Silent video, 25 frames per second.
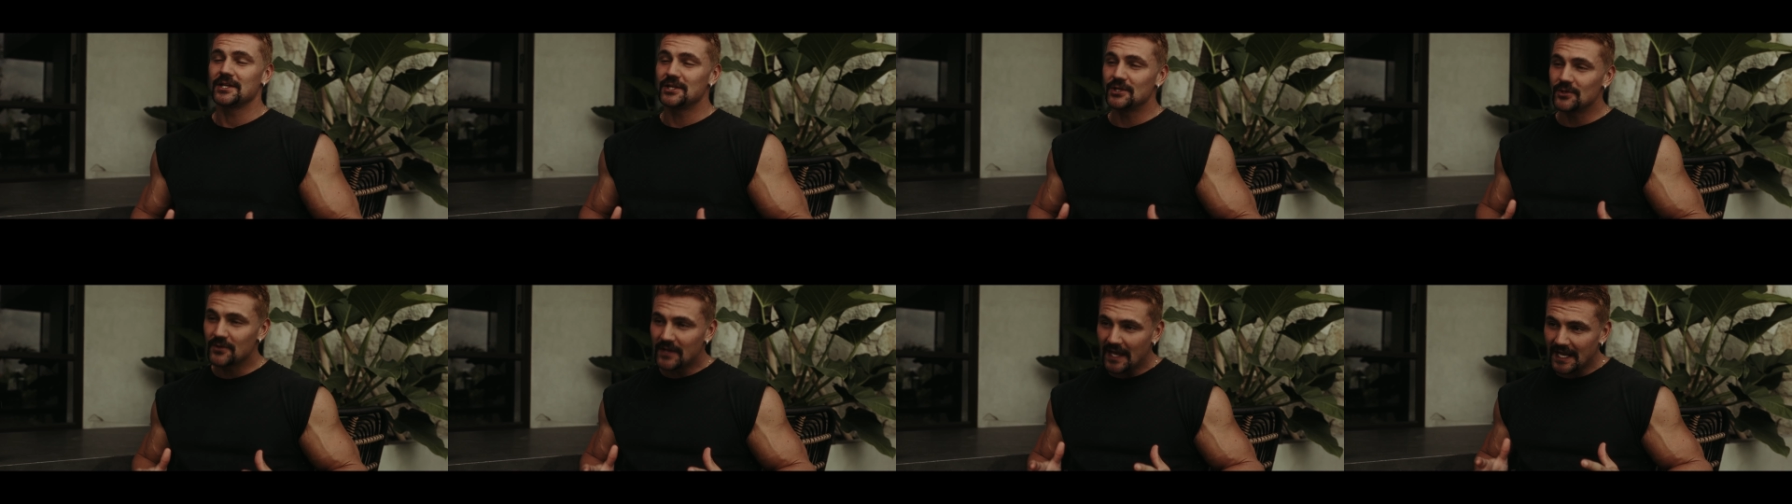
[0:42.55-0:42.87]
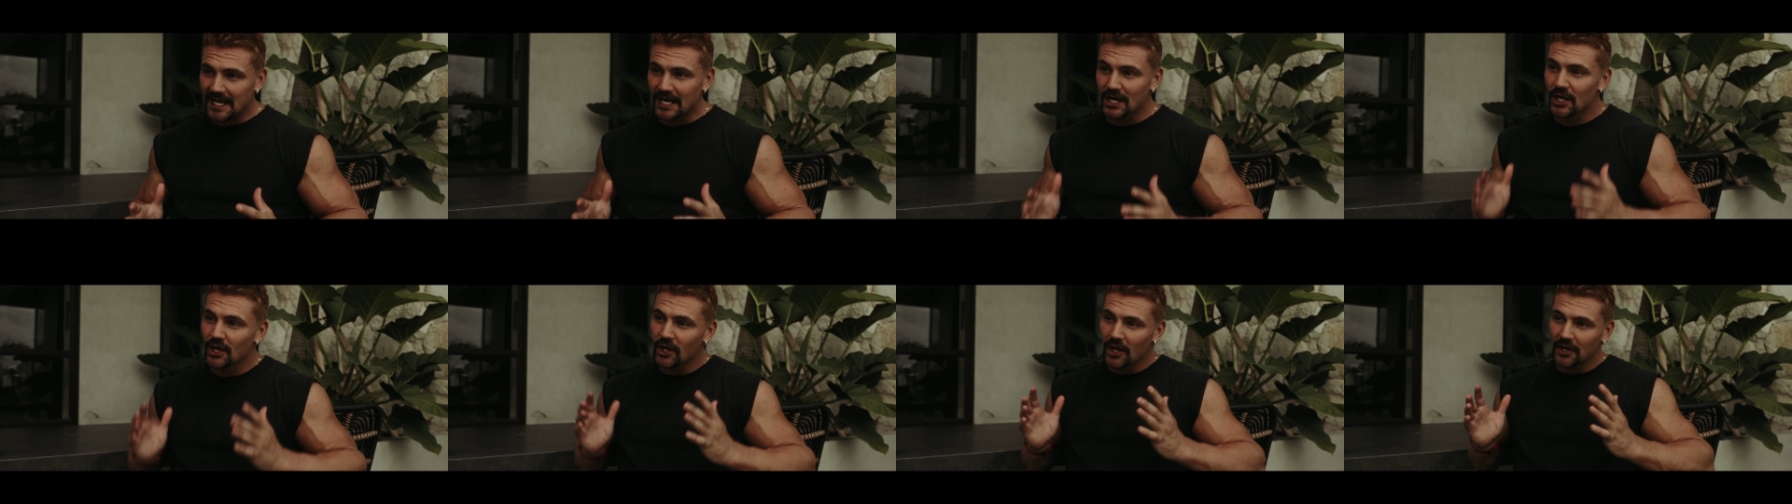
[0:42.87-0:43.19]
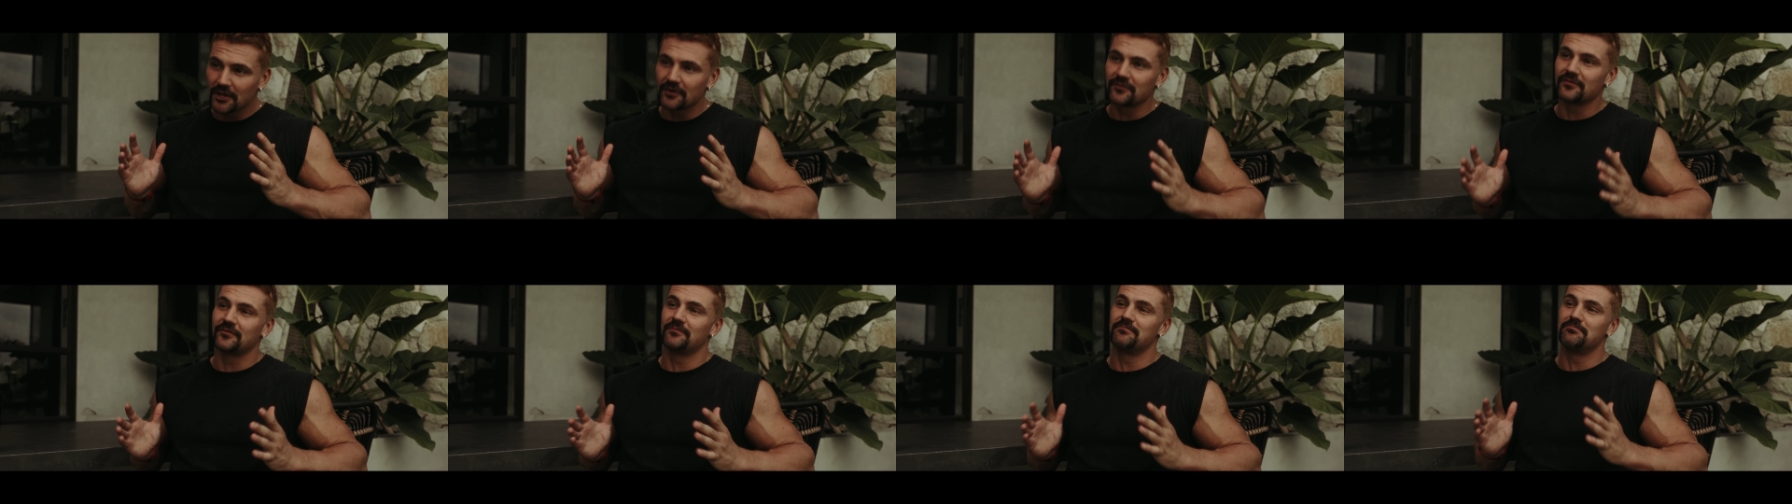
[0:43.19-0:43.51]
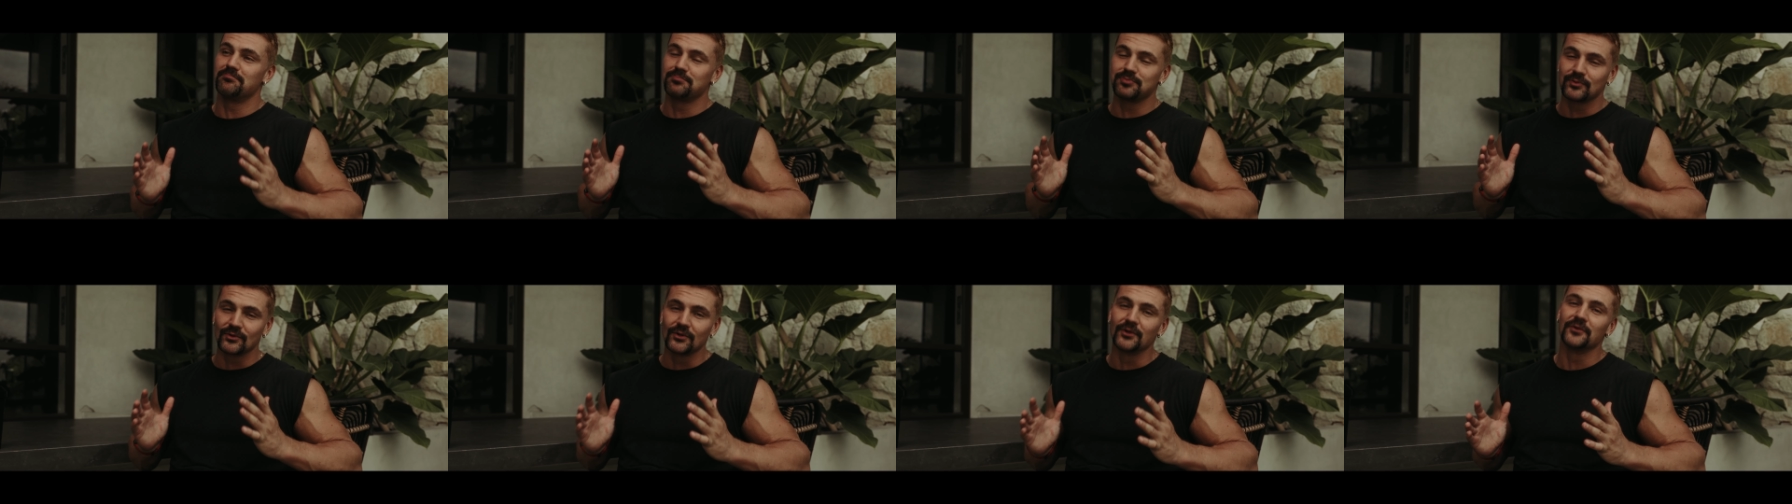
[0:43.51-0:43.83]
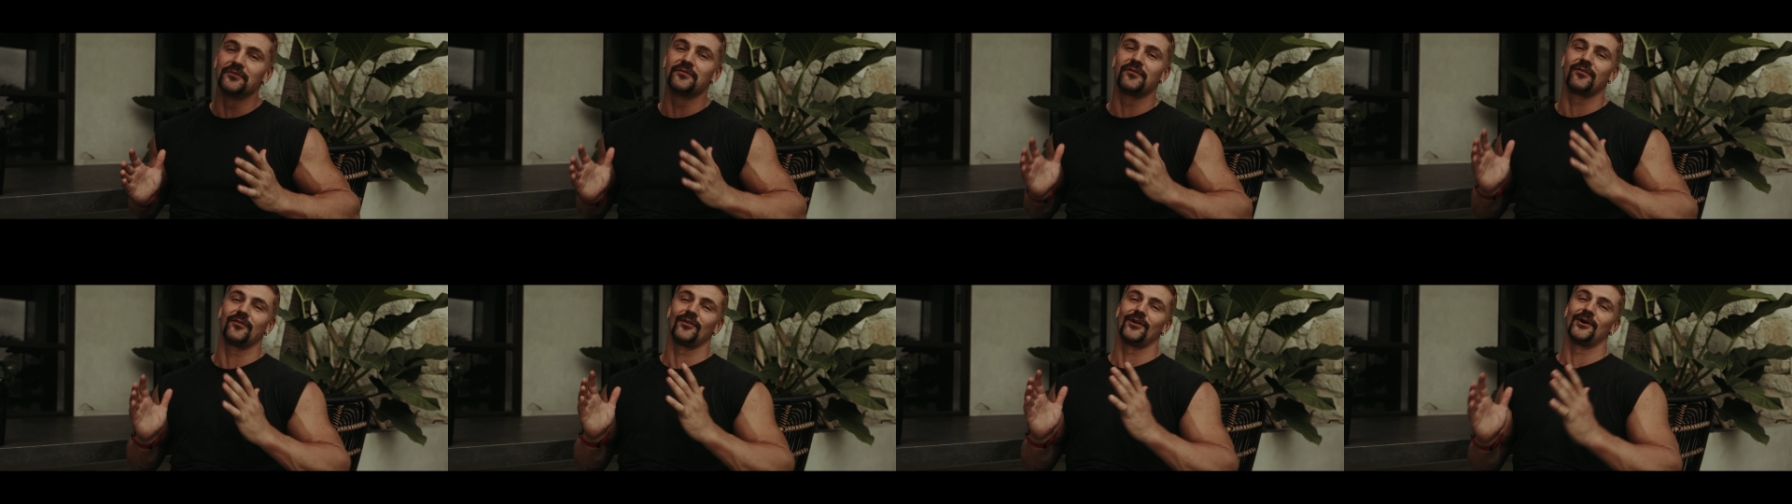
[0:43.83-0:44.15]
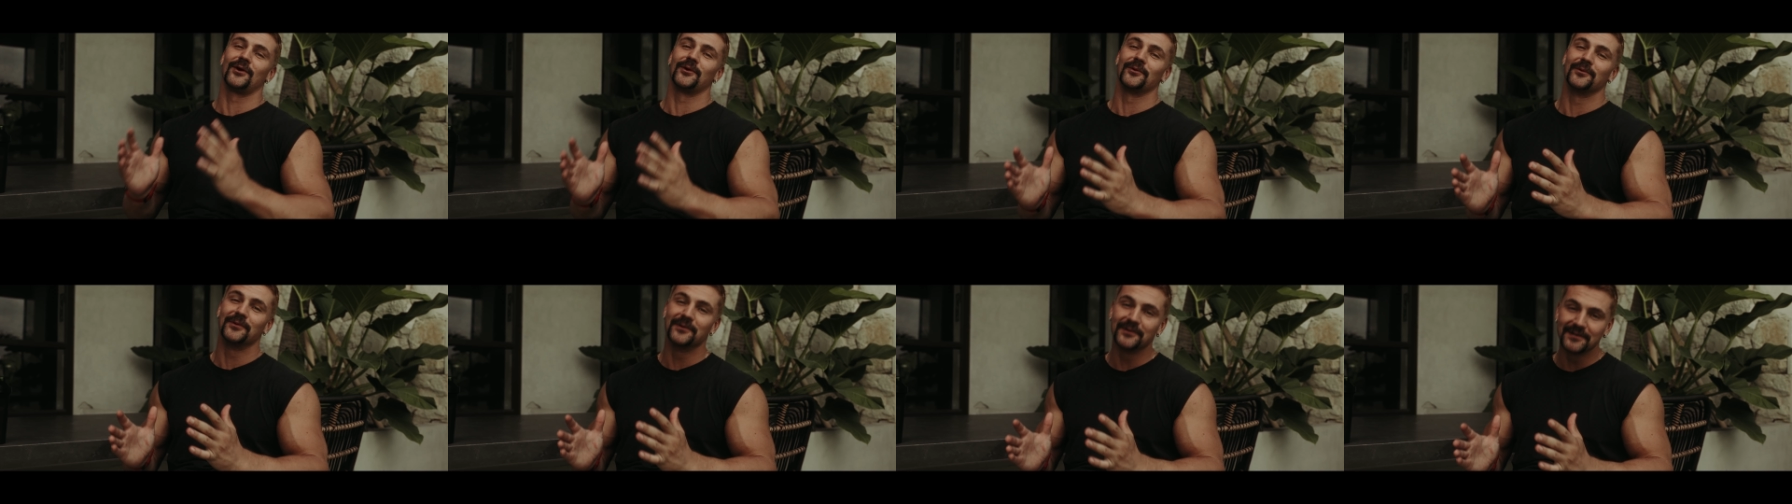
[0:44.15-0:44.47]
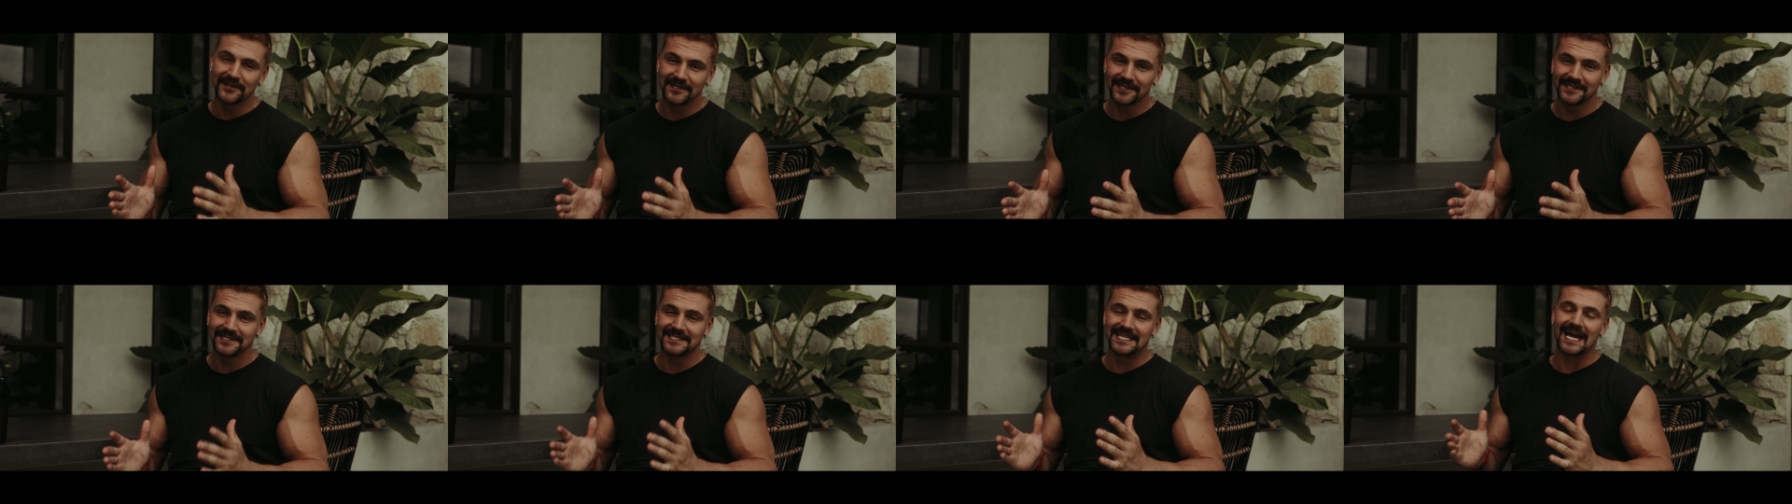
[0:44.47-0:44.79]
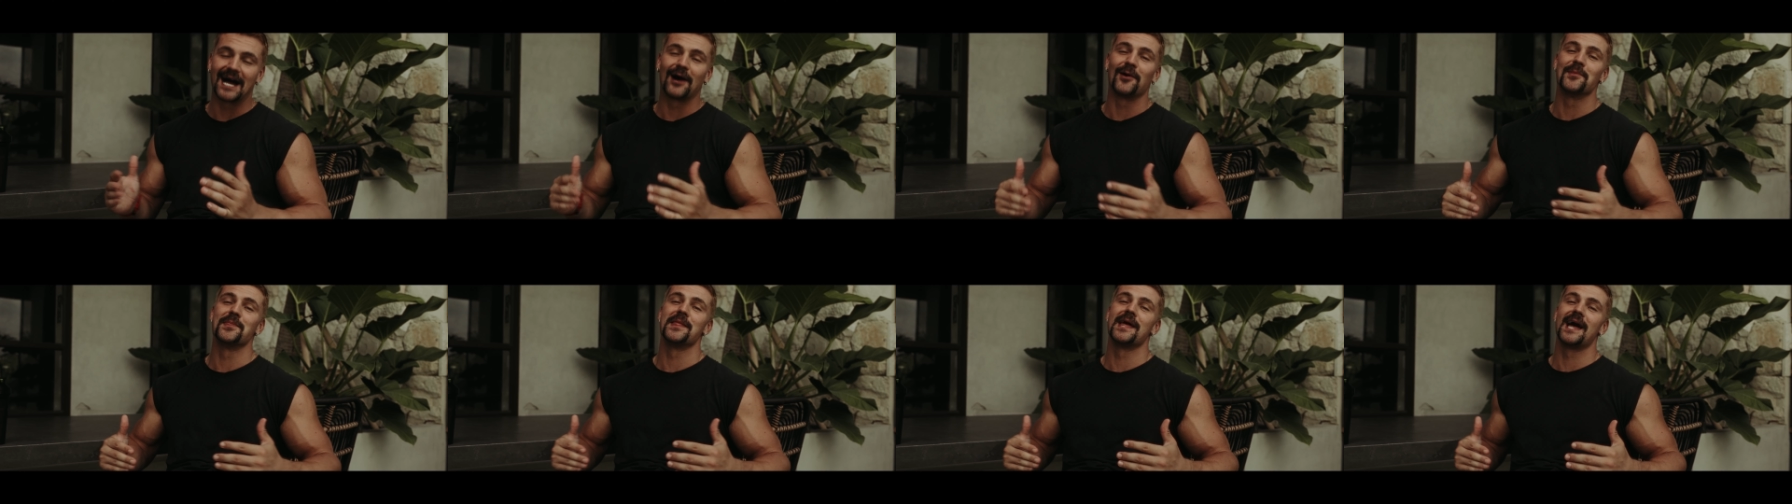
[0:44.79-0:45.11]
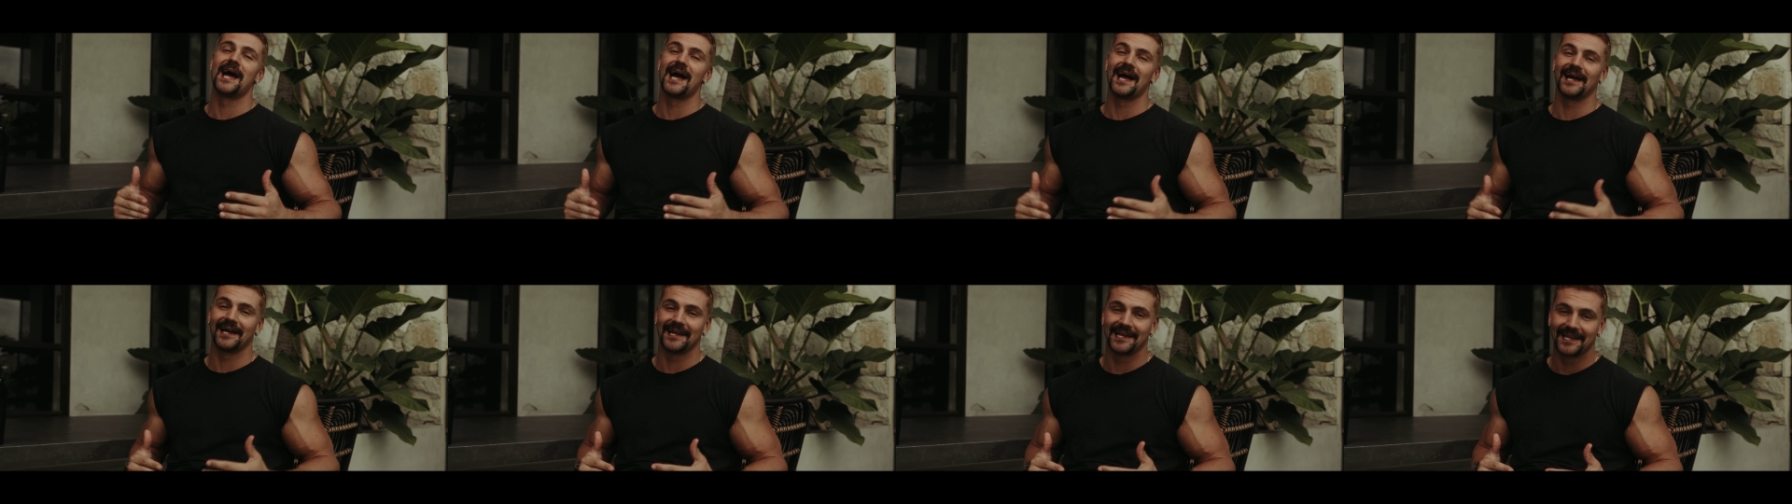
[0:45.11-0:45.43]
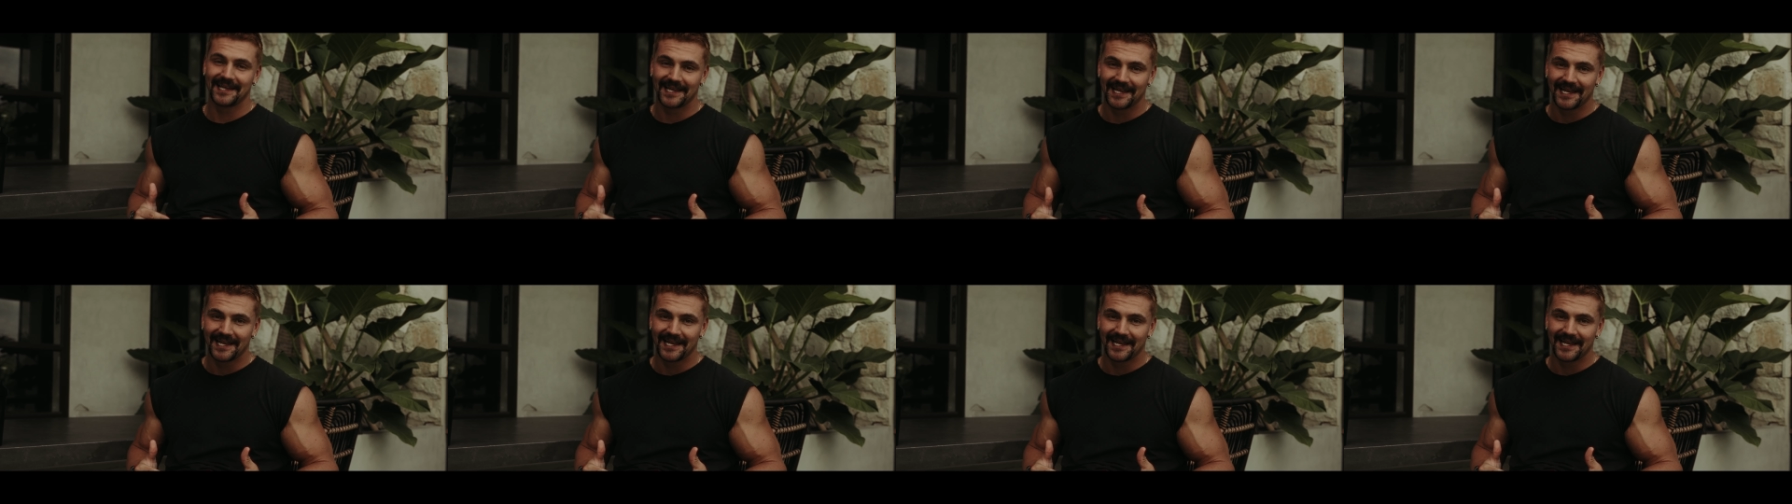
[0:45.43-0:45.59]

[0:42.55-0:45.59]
you get a lot of blood flow down there.